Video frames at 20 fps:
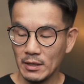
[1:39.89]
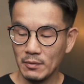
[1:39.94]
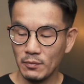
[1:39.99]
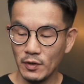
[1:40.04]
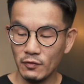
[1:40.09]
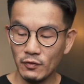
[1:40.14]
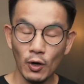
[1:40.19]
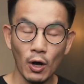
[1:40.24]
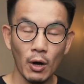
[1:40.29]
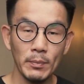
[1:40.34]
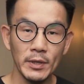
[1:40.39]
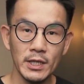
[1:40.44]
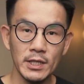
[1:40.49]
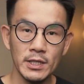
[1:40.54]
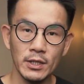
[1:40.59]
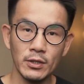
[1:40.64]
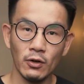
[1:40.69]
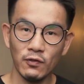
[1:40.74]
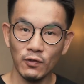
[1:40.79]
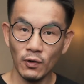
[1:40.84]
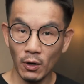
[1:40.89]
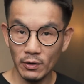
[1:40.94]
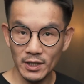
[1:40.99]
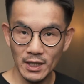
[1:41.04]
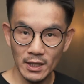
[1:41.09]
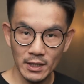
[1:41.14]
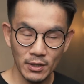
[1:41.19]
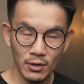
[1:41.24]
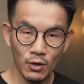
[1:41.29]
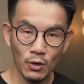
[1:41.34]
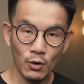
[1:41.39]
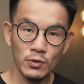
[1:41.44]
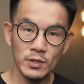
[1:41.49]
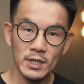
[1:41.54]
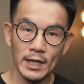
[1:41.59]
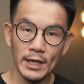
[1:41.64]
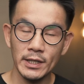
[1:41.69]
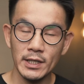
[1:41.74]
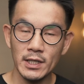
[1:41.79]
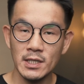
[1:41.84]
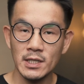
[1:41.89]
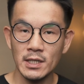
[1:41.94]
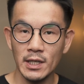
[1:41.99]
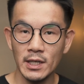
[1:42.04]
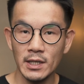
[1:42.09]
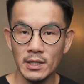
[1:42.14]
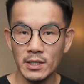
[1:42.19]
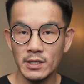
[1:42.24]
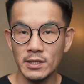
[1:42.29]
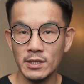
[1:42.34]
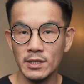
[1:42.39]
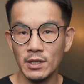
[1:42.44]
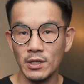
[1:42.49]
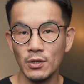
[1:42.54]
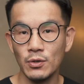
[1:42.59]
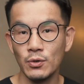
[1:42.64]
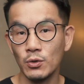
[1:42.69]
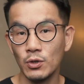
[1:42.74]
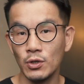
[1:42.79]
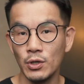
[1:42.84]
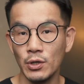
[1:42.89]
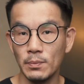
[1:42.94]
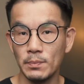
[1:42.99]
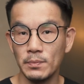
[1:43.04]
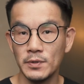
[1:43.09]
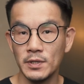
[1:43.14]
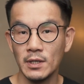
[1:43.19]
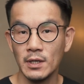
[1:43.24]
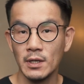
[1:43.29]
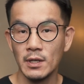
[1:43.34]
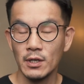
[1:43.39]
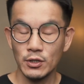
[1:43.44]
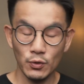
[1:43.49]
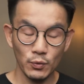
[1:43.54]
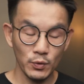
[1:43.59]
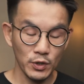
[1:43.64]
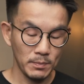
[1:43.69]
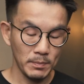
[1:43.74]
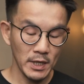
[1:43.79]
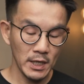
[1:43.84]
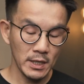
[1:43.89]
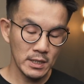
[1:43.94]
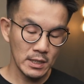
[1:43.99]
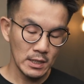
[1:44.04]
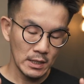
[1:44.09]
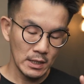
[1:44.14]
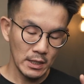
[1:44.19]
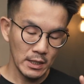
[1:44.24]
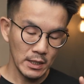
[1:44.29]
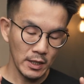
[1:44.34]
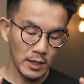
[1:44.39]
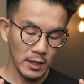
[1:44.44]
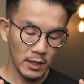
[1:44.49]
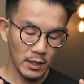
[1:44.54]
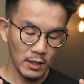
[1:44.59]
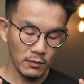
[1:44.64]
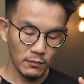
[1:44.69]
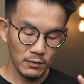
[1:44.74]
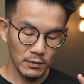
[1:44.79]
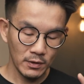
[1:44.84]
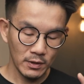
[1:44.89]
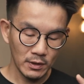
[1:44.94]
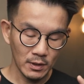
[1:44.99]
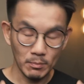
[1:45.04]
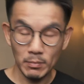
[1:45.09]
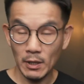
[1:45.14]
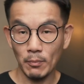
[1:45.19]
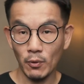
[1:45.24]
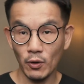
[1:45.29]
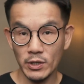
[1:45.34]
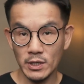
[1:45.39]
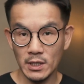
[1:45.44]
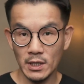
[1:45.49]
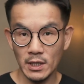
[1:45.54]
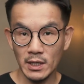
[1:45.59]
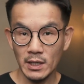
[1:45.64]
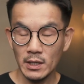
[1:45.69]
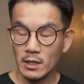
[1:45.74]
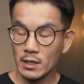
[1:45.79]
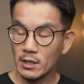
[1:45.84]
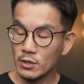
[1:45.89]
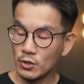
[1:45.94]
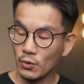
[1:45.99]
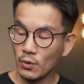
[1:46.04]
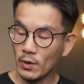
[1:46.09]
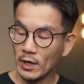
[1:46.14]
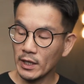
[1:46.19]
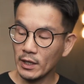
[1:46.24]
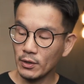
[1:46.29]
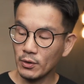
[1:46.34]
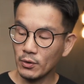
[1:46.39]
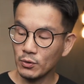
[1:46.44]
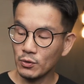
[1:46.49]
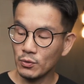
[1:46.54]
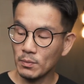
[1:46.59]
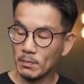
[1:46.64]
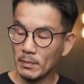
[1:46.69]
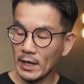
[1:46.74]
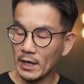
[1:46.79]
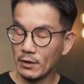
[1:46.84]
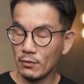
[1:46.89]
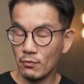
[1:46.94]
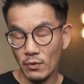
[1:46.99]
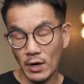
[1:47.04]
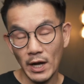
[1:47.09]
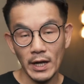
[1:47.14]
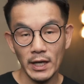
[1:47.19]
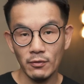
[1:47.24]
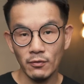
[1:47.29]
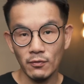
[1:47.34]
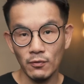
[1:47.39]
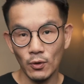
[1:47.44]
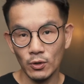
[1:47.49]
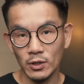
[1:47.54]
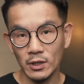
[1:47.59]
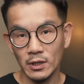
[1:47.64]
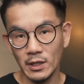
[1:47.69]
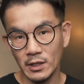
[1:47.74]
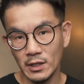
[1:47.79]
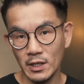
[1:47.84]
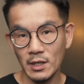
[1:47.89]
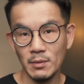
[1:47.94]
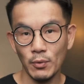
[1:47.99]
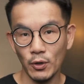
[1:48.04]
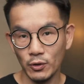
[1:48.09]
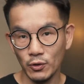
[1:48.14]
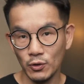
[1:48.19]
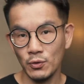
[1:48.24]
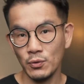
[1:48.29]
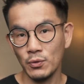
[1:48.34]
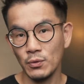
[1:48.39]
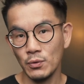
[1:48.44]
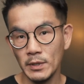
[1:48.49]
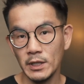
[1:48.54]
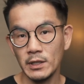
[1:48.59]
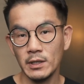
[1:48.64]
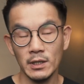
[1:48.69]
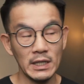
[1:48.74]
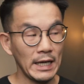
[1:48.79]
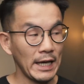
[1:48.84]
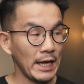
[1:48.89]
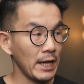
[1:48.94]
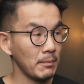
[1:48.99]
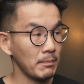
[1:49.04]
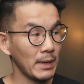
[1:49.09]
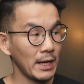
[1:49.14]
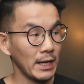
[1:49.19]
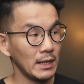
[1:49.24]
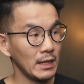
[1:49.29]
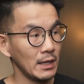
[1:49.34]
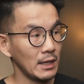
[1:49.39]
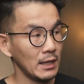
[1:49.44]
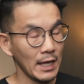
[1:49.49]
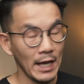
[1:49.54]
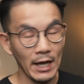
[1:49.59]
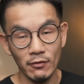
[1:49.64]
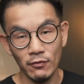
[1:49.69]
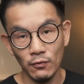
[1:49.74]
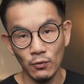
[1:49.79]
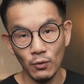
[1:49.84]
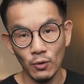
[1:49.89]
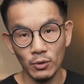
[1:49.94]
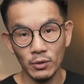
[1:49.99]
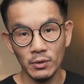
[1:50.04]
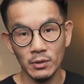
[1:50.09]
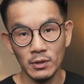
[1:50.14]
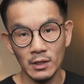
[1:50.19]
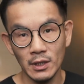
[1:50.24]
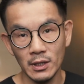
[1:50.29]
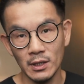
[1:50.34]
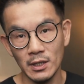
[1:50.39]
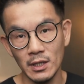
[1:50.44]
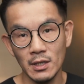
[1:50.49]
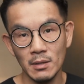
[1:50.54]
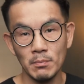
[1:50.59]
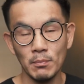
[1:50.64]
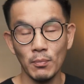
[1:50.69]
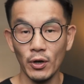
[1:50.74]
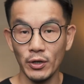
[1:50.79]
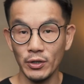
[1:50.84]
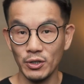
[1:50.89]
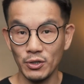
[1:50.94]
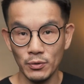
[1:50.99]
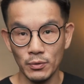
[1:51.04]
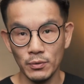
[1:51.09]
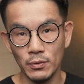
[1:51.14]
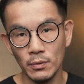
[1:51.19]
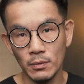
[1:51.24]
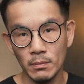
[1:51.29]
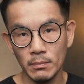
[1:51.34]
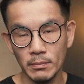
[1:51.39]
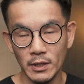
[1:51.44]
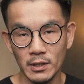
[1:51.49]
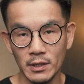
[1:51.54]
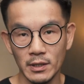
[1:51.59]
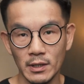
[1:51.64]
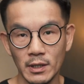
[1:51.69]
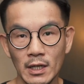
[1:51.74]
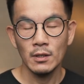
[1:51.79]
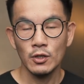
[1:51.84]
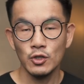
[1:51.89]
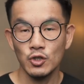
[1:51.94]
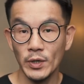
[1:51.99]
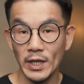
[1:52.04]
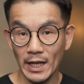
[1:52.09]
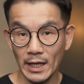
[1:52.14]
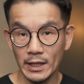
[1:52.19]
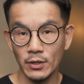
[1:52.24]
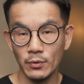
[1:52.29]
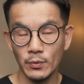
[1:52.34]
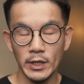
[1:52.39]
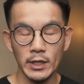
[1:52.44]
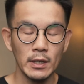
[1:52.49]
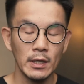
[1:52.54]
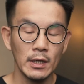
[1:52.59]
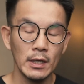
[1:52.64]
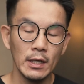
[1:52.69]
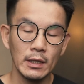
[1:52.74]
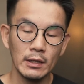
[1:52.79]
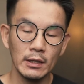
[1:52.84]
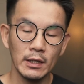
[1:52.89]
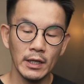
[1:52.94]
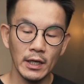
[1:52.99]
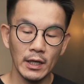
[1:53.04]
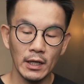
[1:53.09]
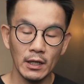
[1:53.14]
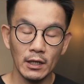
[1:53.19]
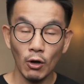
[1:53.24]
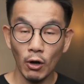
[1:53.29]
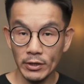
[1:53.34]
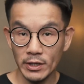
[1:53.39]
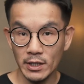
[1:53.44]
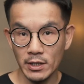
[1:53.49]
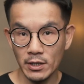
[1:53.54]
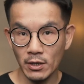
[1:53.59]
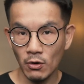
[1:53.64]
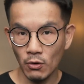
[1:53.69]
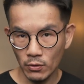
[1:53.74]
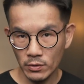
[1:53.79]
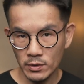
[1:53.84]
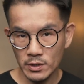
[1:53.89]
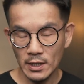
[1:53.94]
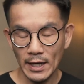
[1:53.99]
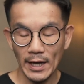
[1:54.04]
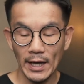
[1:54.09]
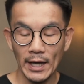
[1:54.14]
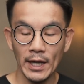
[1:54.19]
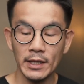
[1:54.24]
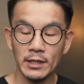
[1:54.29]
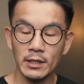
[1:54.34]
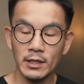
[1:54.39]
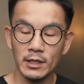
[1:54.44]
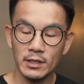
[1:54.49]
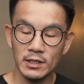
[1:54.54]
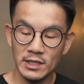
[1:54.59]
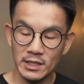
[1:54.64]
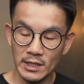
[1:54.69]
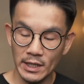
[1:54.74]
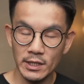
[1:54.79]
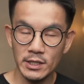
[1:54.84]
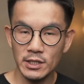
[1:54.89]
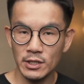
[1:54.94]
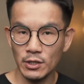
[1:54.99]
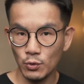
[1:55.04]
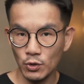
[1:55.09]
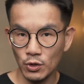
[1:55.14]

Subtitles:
with a combination of conical holes and the stainless steel tubes. So which means if the plug point is here, so I can go to my right for 13.2 meter and my left for 13.2 meter. So in other words, the conical holes and the stainless steel